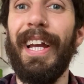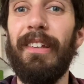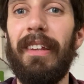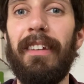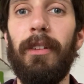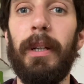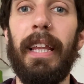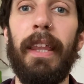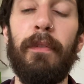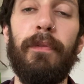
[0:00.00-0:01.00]
So let's look at
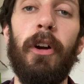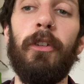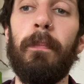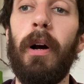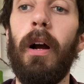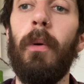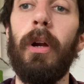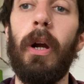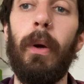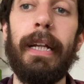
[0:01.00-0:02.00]
that. The first bar,
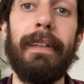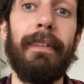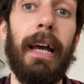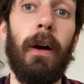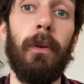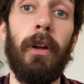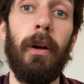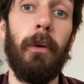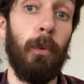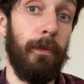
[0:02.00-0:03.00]
we're going down,
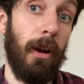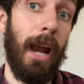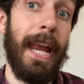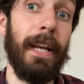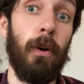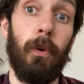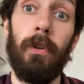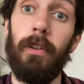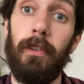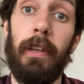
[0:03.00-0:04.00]
up with our A
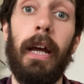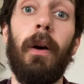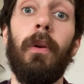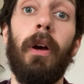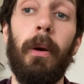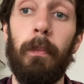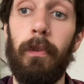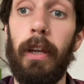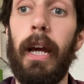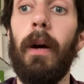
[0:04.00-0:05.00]
chord. Down,
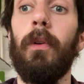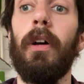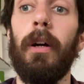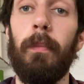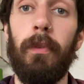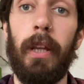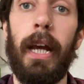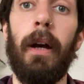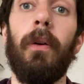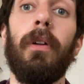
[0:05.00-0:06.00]
up, down, up,
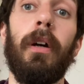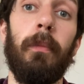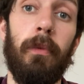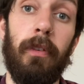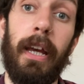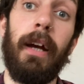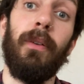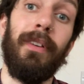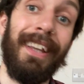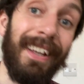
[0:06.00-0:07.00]
down, up,
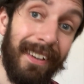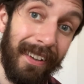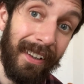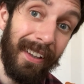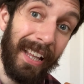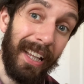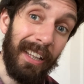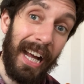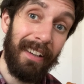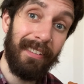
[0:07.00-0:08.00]
down. That
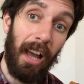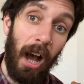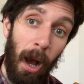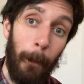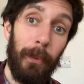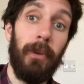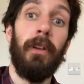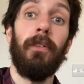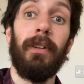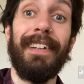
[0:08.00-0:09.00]
last up
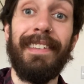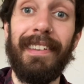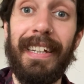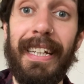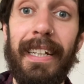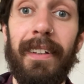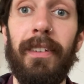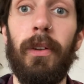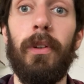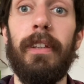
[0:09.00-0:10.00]
is on a D,
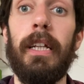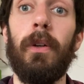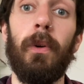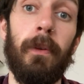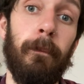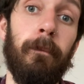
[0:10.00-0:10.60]
so a D chord.